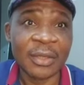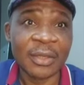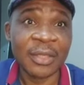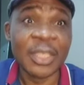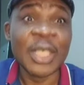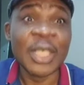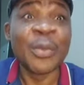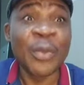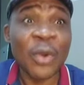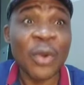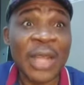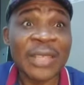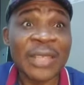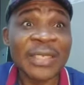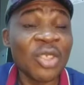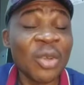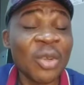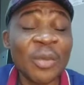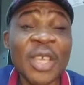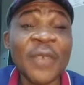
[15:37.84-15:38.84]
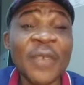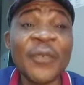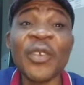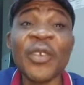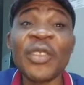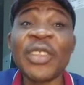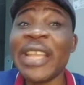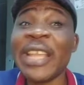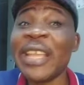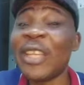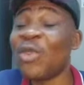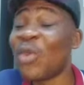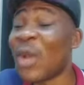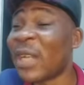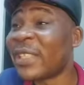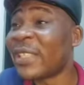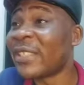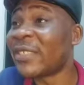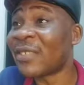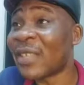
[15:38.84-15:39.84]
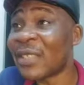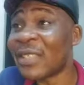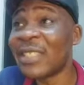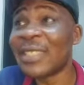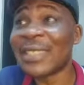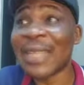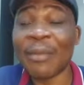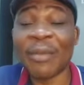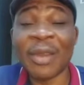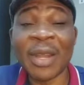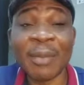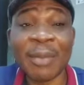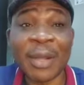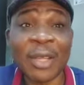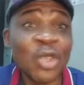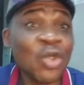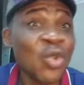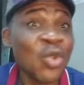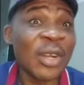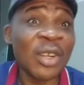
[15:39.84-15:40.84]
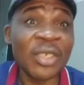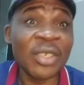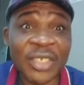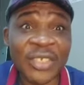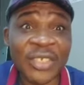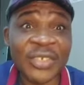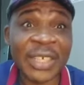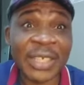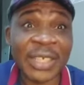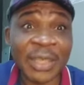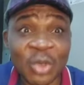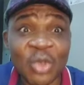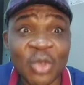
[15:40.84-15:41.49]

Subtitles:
The broadcast. So if you think you are distracting someone else, you are not distracting.